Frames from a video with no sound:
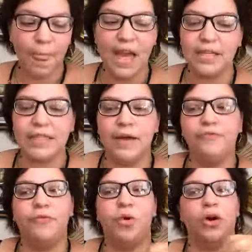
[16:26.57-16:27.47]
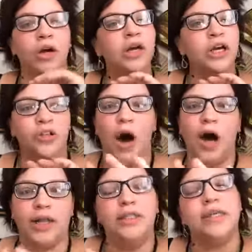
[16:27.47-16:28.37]
except for the
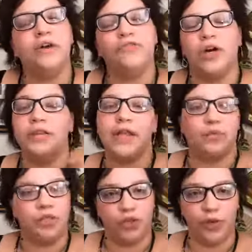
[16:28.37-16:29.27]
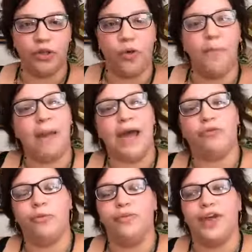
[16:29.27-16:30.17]
audience out front that was doing their own
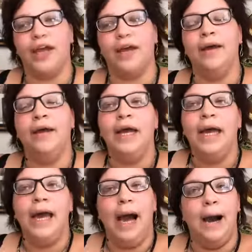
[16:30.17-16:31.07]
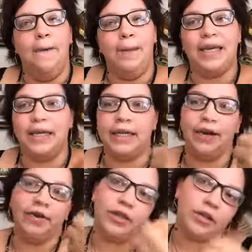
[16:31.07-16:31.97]
bathroom thing. I could
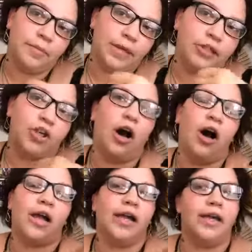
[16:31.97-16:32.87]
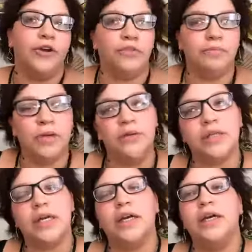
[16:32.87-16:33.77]
hear a little bit of talk, I could hear the
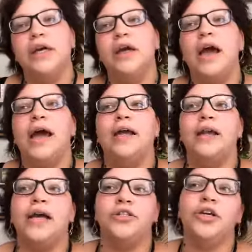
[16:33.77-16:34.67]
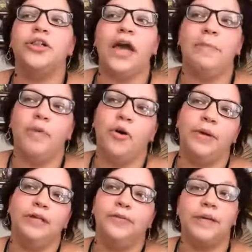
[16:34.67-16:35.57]
music, and I took that
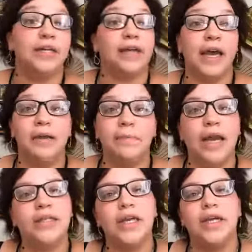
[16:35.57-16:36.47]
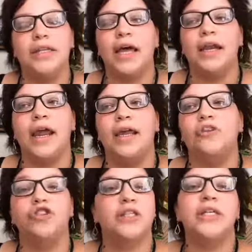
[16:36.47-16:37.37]
moment, because I had meditated that day, to
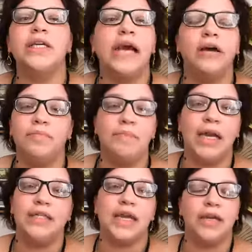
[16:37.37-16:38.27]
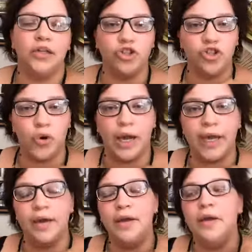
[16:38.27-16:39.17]
just sit down and meditate and enjoy
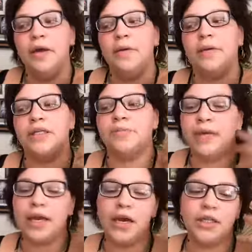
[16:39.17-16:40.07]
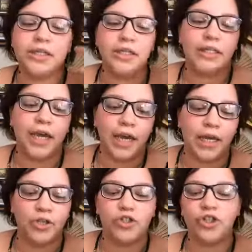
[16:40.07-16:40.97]
it. Because being on
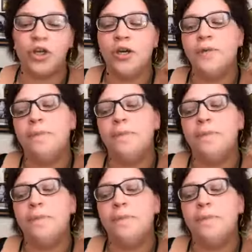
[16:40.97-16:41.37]
stage,